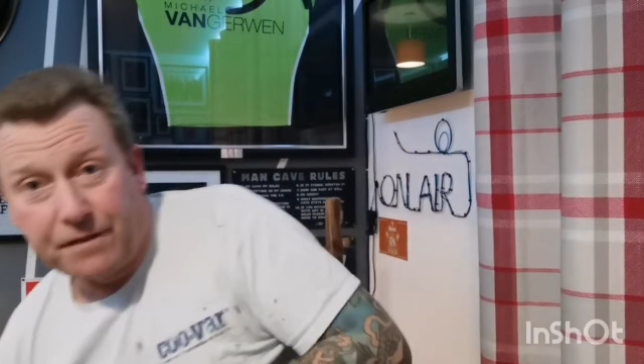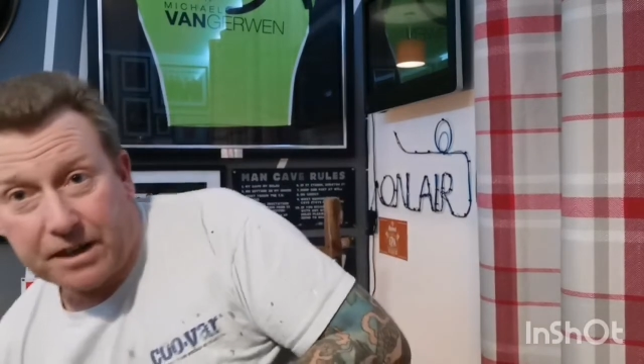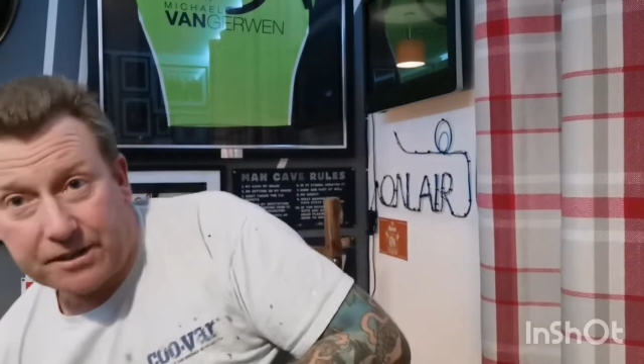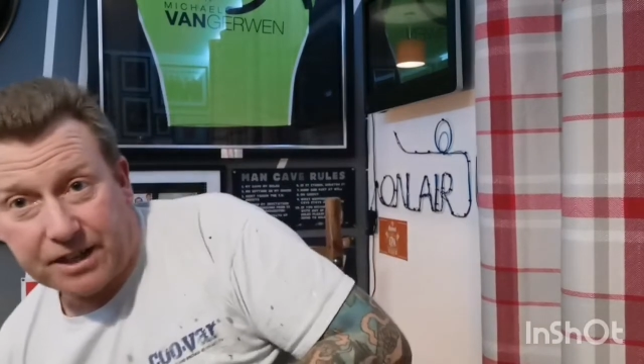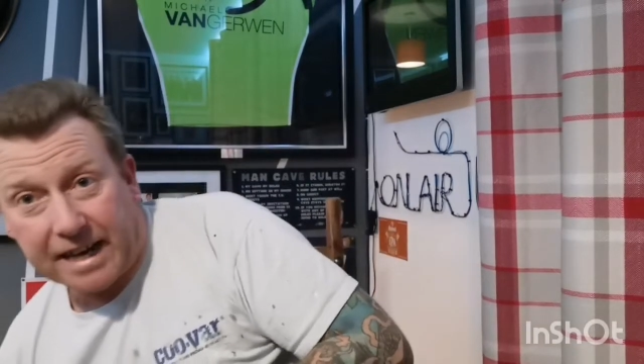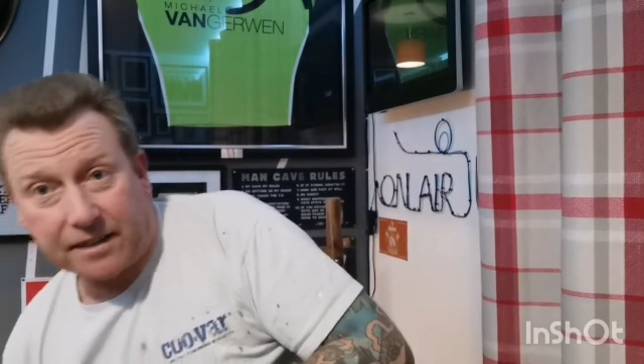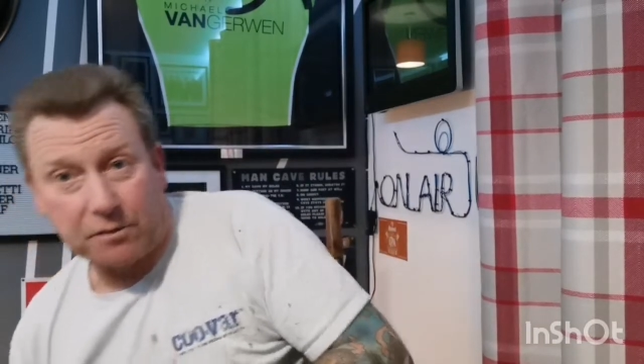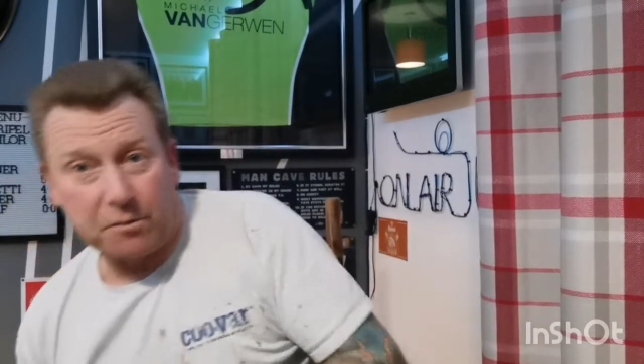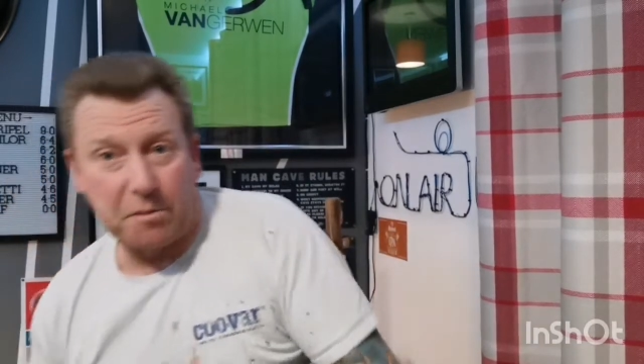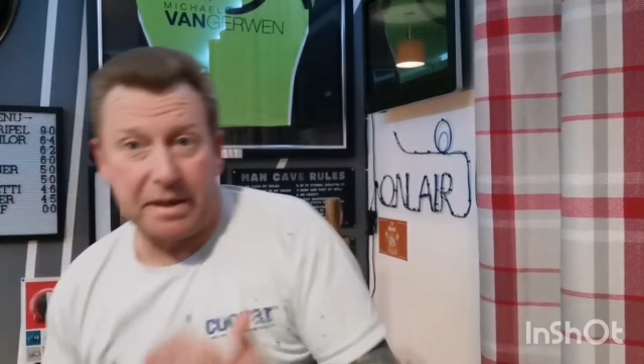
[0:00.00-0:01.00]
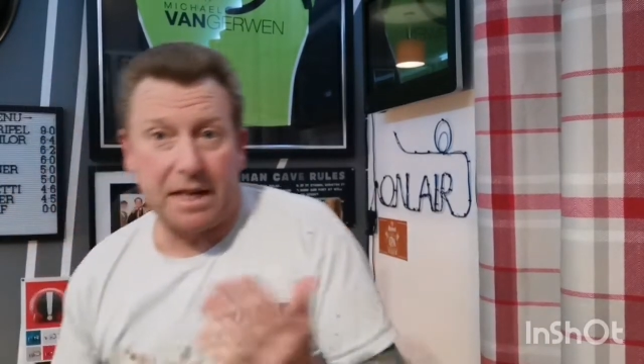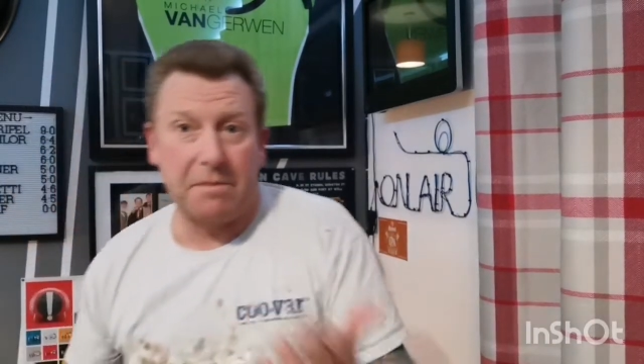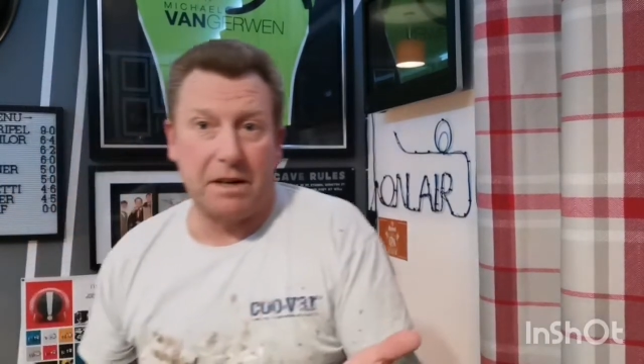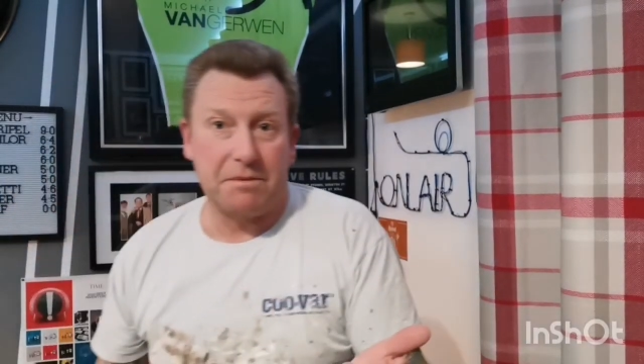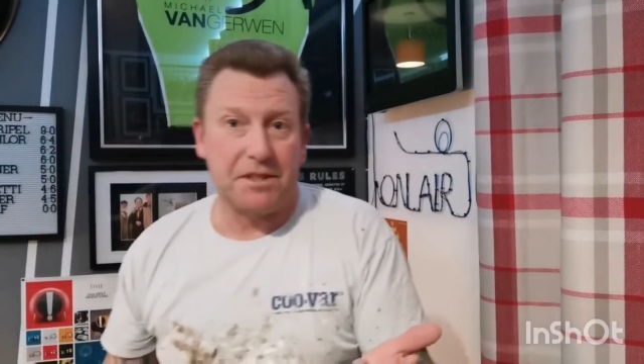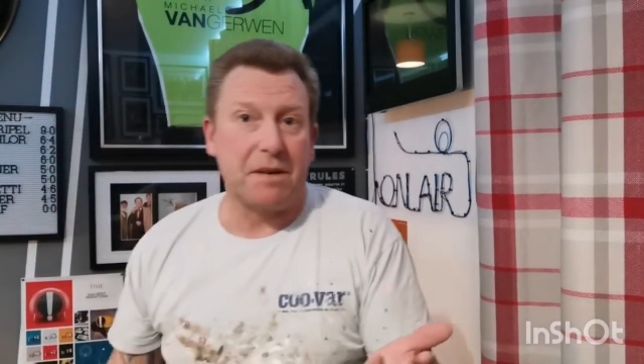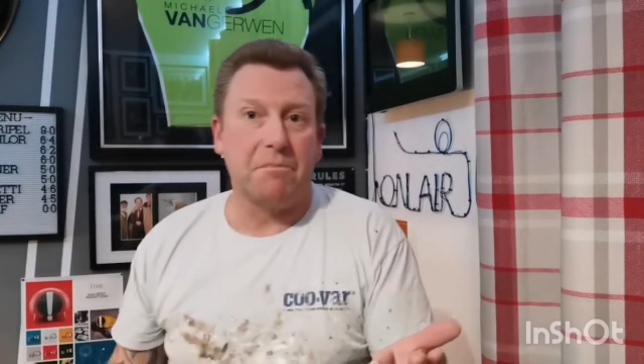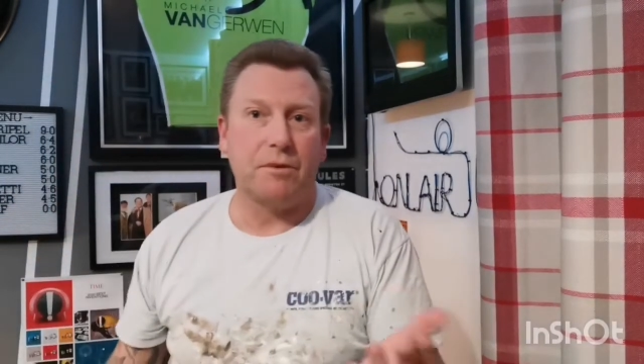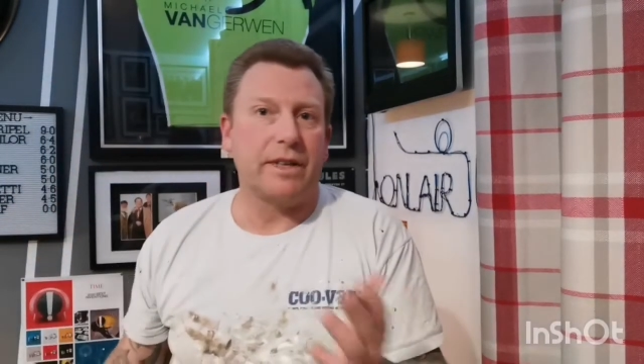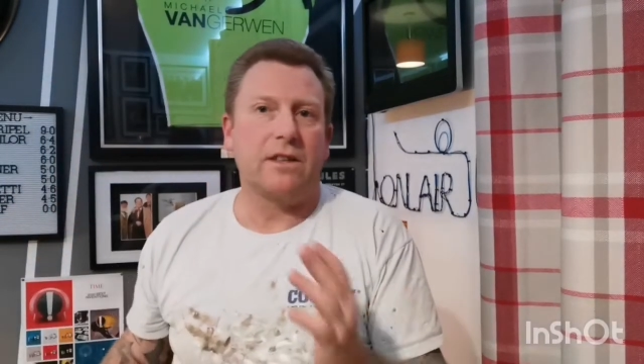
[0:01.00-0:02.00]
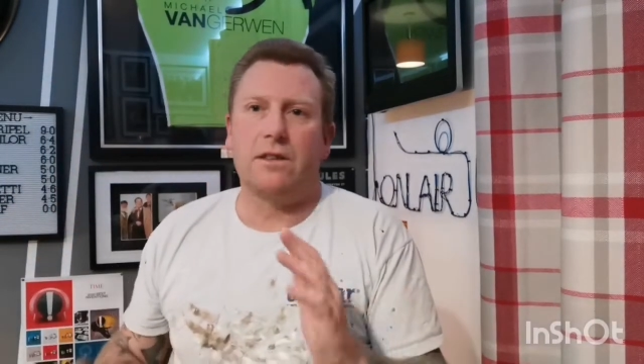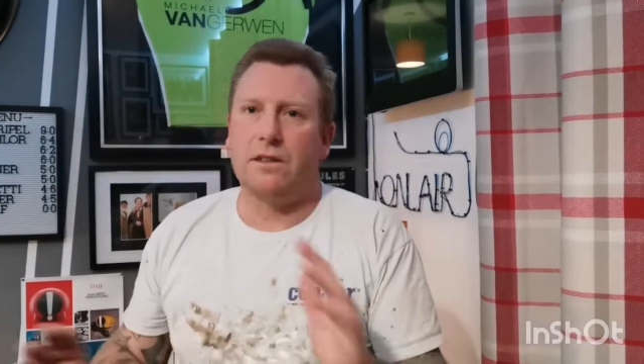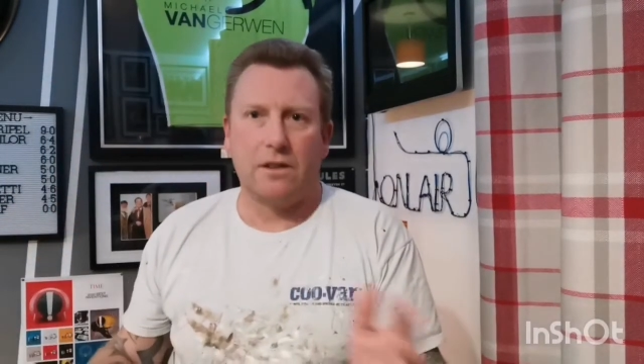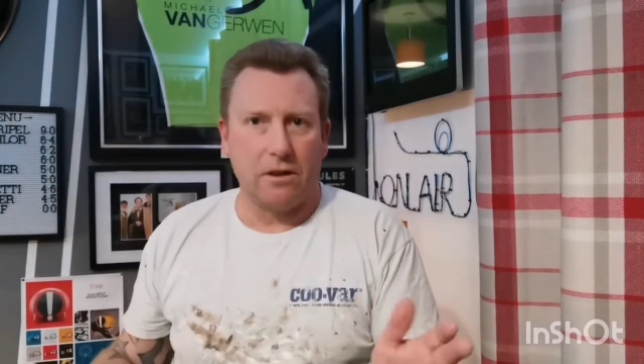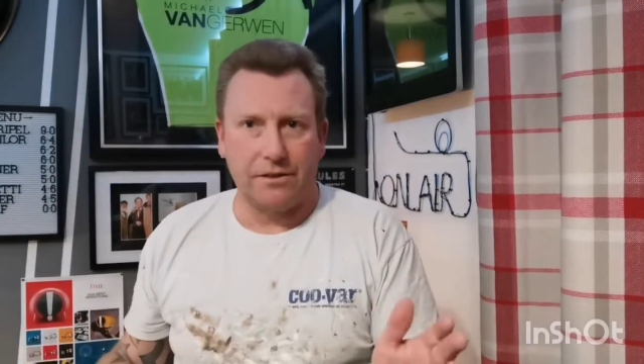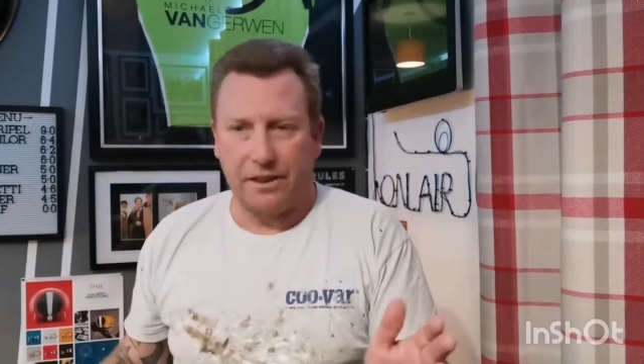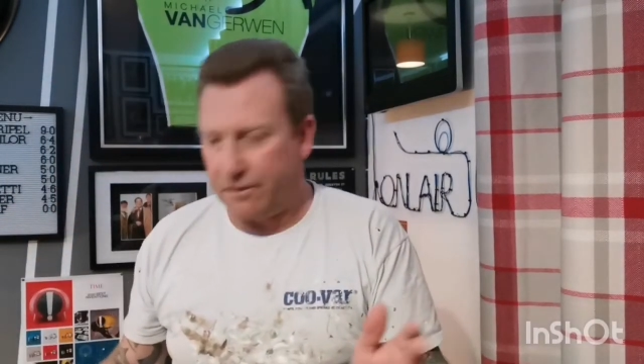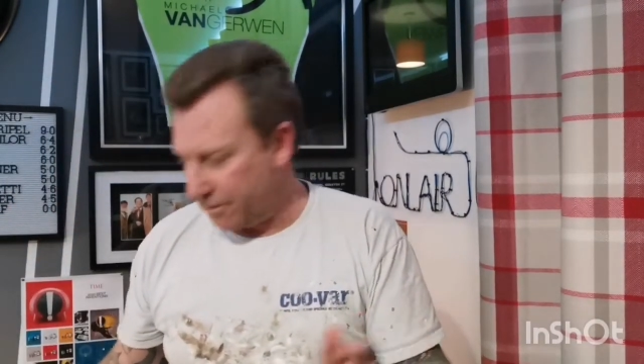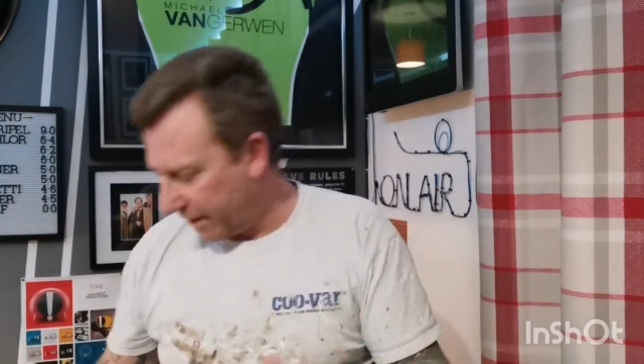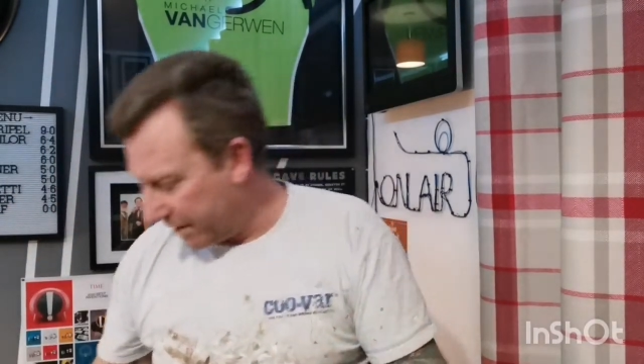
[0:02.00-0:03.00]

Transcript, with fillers: first keg that will be coming up at some point, God knows